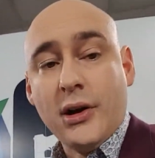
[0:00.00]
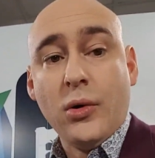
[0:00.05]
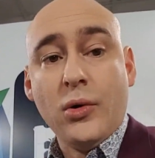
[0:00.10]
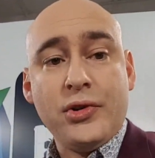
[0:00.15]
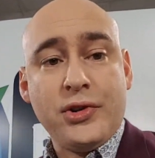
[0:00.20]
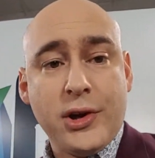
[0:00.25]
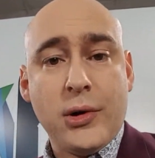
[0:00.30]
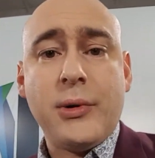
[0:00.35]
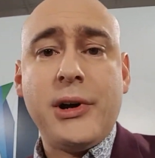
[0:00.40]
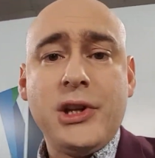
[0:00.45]

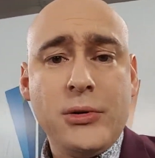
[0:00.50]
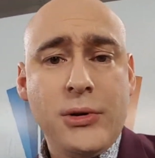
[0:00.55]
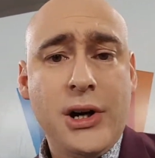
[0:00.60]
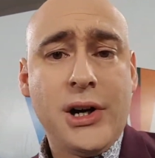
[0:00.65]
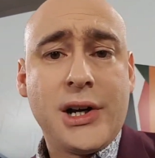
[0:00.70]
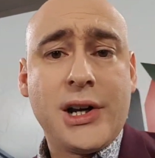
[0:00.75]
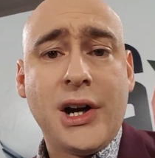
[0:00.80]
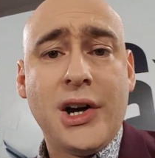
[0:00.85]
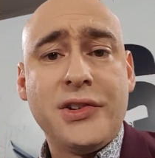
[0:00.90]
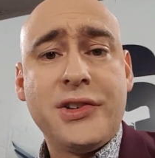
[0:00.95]
also when you
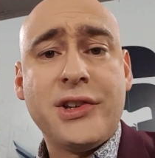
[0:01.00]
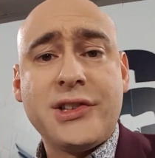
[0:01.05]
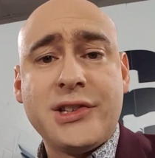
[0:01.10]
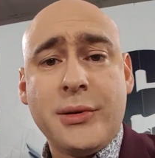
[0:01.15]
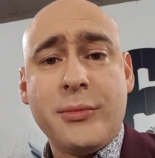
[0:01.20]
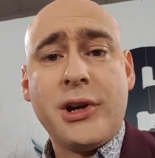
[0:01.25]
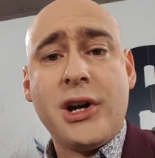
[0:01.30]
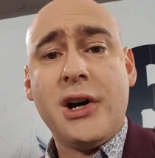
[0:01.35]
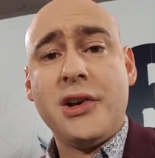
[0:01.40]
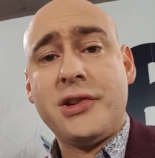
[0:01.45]
are casting,
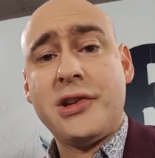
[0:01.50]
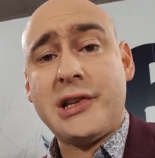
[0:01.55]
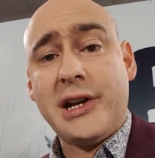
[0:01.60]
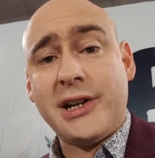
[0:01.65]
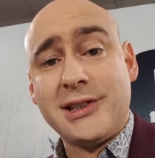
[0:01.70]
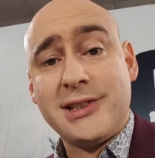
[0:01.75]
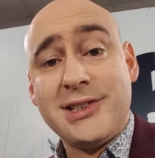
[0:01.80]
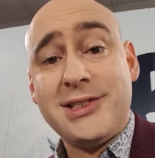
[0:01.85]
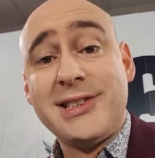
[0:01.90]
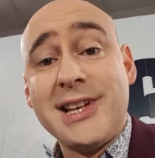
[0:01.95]
some casters
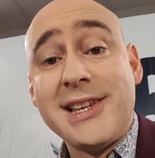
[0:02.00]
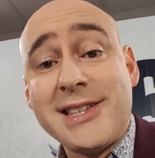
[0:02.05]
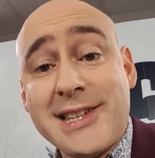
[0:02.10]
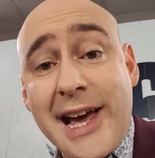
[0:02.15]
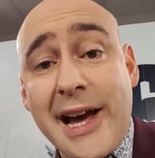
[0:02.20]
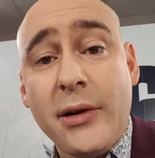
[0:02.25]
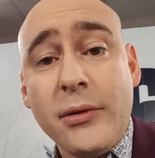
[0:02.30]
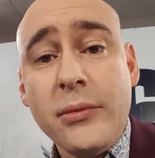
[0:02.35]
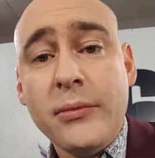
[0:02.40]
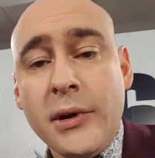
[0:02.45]
like to sit
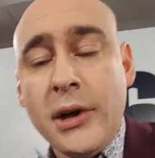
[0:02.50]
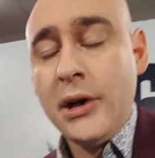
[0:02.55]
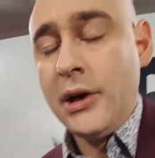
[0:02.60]
down,